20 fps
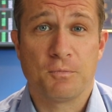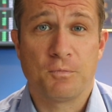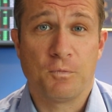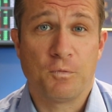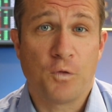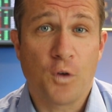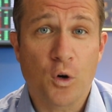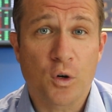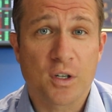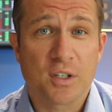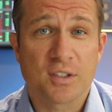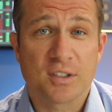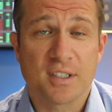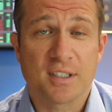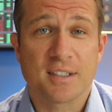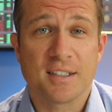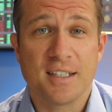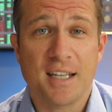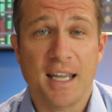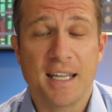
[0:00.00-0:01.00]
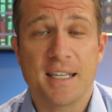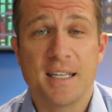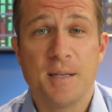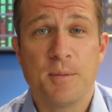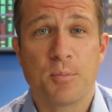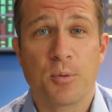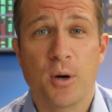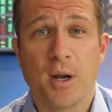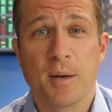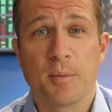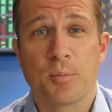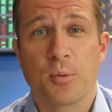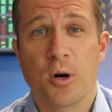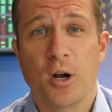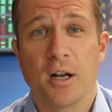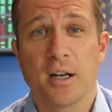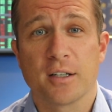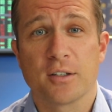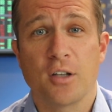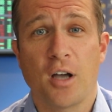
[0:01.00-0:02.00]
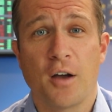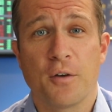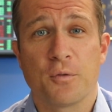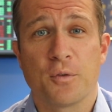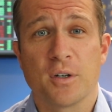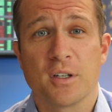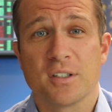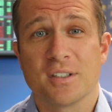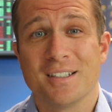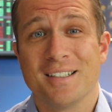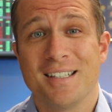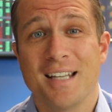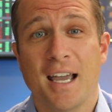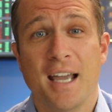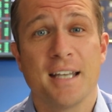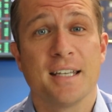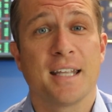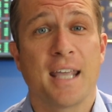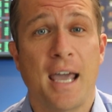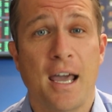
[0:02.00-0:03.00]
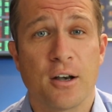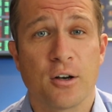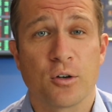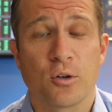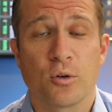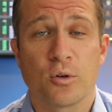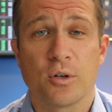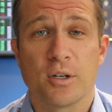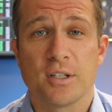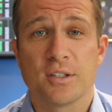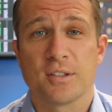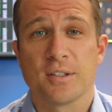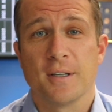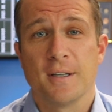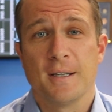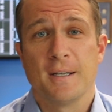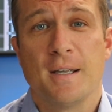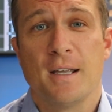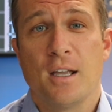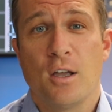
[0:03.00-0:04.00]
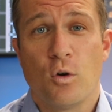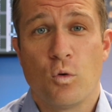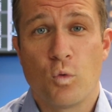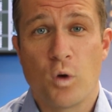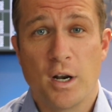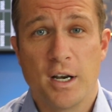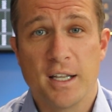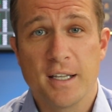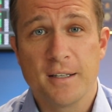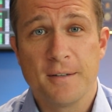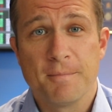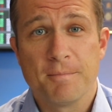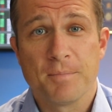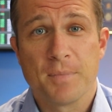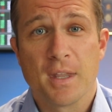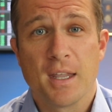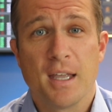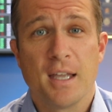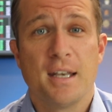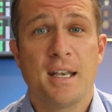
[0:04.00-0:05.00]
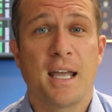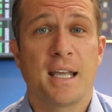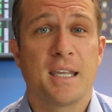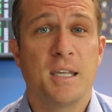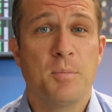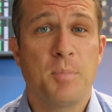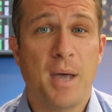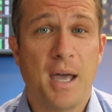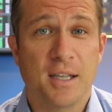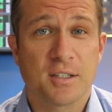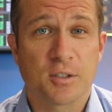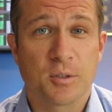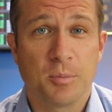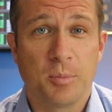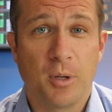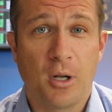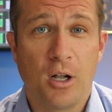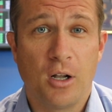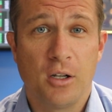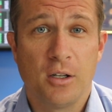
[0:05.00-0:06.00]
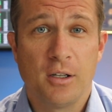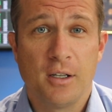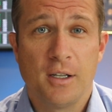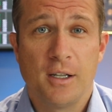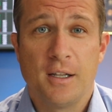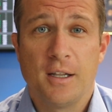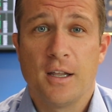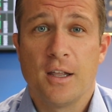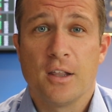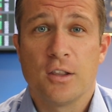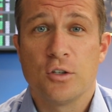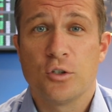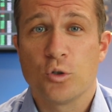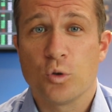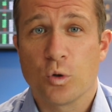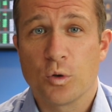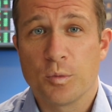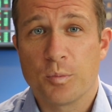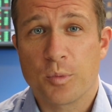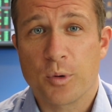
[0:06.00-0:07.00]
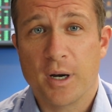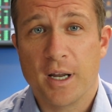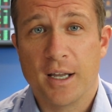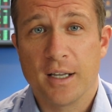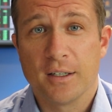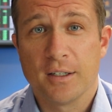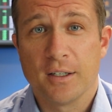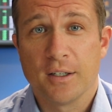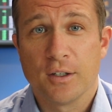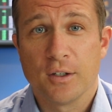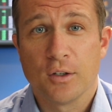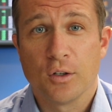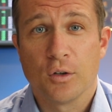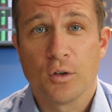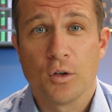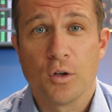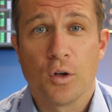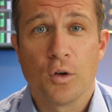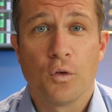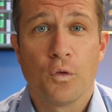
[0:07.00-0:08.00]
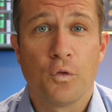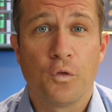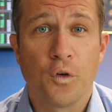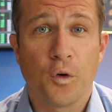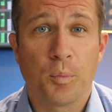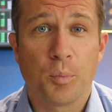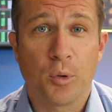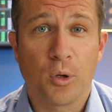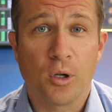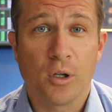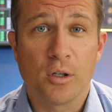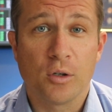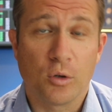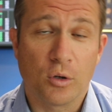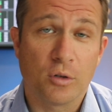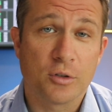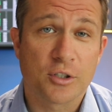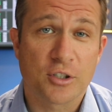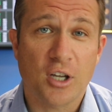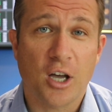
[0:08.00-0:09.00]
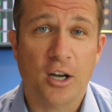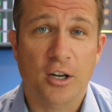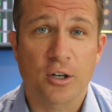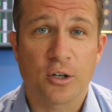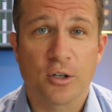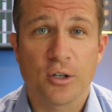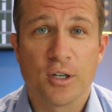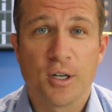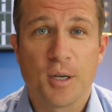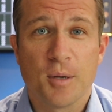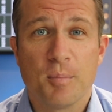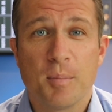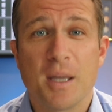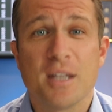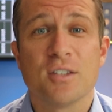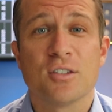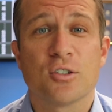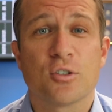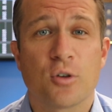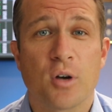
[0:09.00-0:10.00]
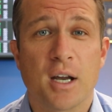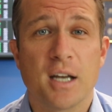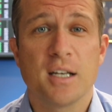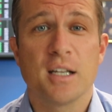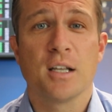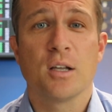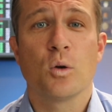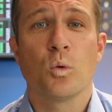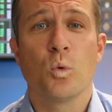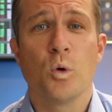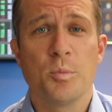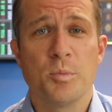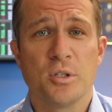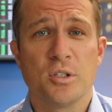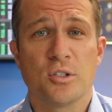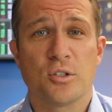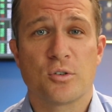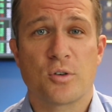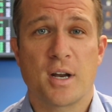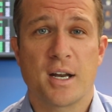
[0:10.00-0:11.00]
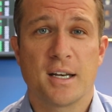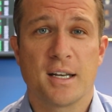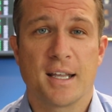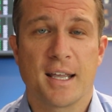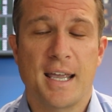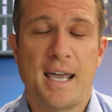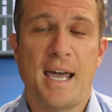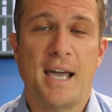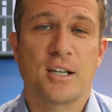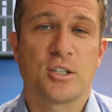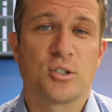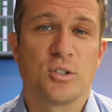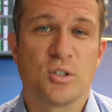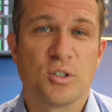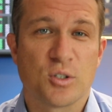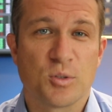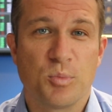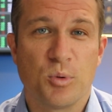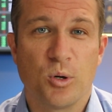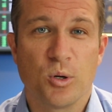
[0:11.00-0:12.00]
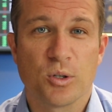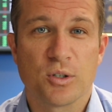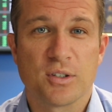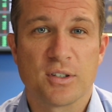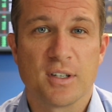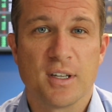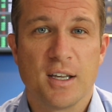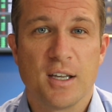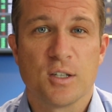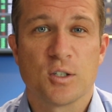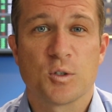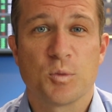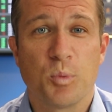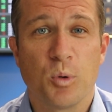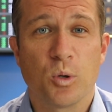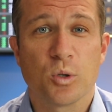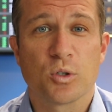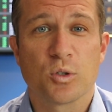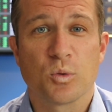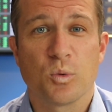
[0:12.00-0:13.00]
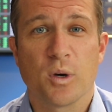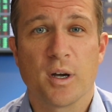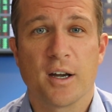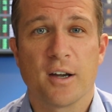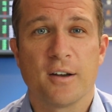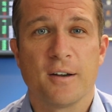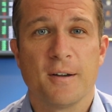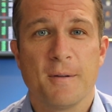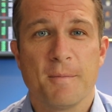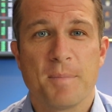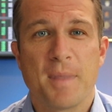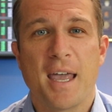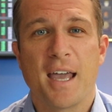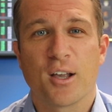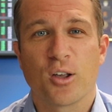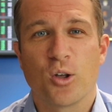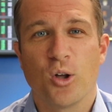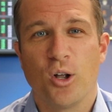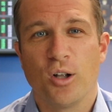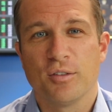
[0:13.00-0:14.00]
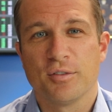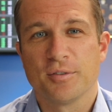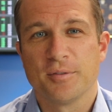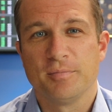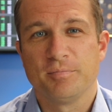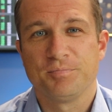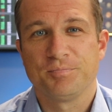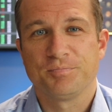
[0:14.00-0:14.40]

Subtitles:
focused its Nike brand product offerings in 9 categories: running, Nike basketball, the Jordan brand, football or soccer, men's training, women's training, action sports, sportswear, and golf.